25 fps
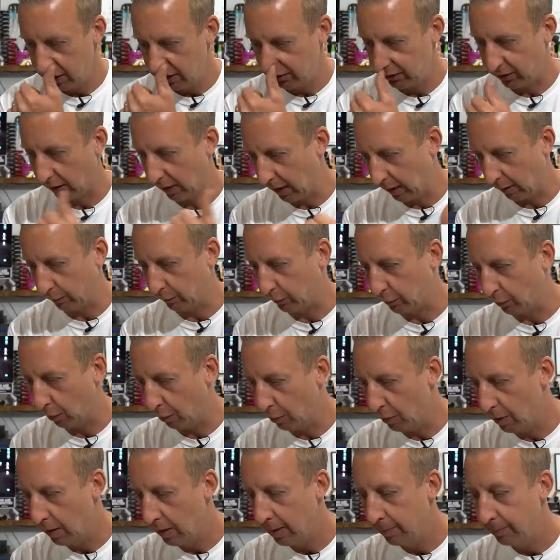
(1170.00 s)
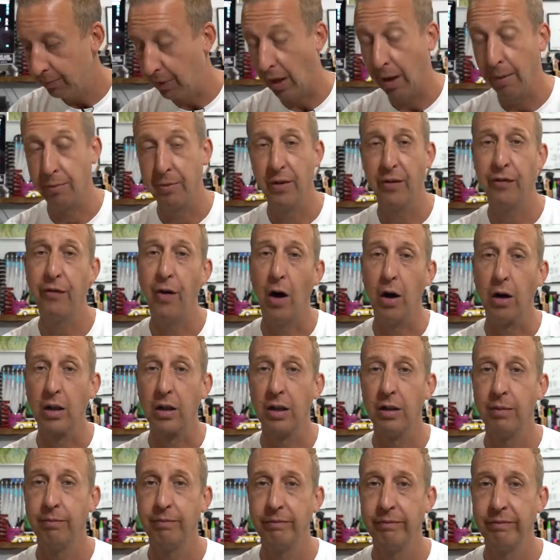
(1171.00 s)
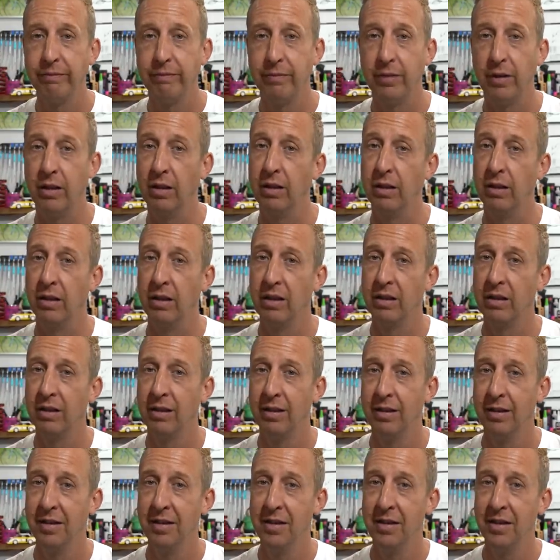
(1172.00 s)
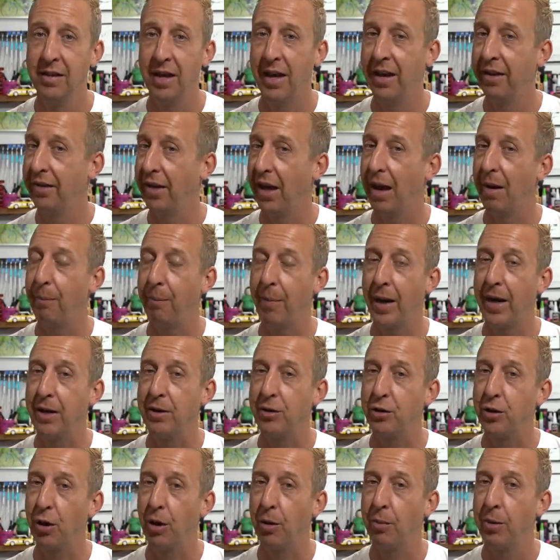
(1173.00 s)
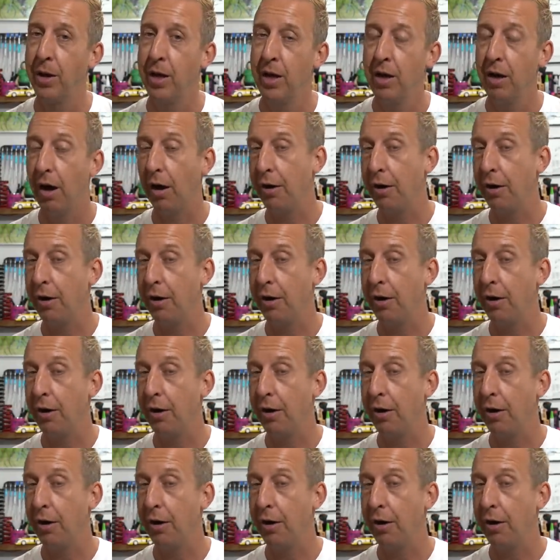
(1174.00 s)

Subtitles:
So that was cool. The Funk. Oh. that paint job.